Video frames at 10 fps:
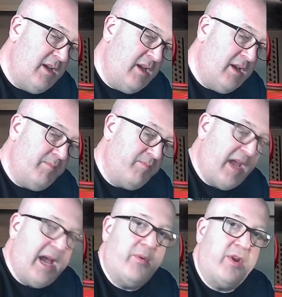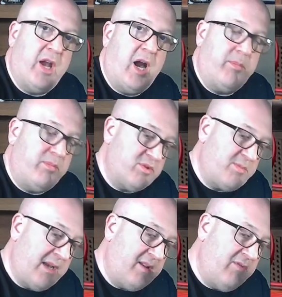down and up
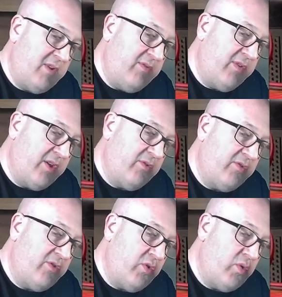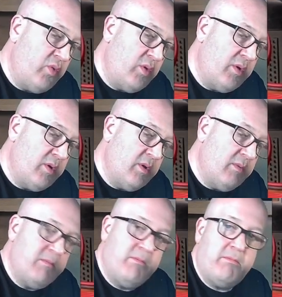respectively for those two
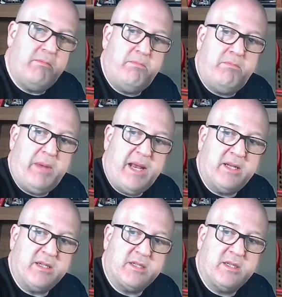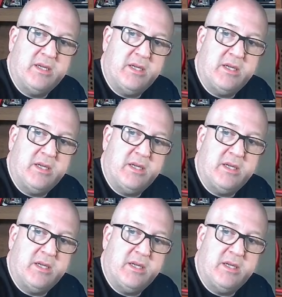pins.